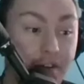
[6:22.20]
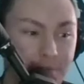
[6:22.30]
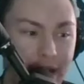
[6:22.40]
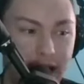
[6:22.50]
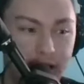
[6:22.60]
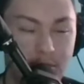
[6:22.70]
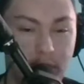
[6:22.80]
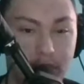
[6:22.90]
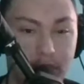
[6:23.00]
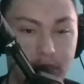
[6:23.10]

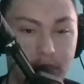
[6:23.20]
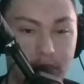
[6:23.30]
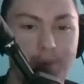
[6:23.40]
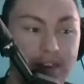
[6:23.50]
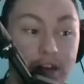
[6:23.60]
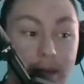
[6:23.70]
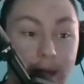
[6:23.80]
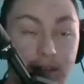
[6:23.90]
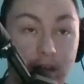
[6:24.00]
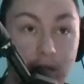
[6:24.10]
admirable too, because you
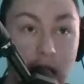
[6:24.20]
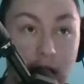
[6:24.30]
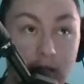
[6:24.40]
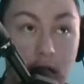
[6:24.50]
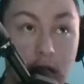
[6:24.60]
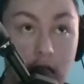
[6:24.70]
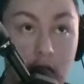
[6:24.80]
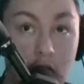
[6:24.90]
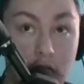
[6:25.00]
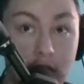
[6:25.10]
know that stuff takes a
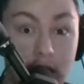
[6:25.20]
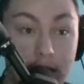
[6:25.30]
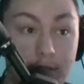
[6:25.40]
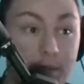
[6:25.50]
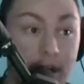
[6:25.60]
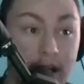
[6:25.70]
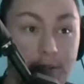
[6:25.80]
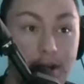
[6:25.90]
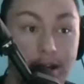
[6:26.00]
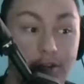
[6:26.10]
long time depending
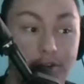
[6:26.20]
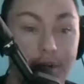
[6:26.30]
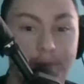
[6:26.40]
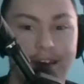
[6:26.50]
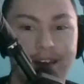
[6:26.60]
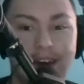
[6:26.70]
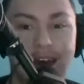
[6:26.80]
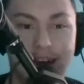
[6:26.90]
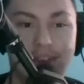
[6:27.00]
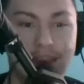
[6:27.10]
on what you're doing, but
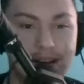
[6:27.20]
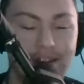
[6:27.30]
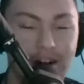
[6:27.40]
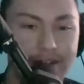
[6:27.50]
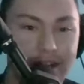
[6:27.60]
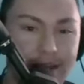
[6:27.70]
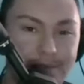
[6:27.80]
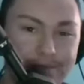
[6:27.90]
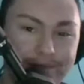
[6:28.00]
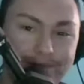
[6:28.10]
it could take a long time.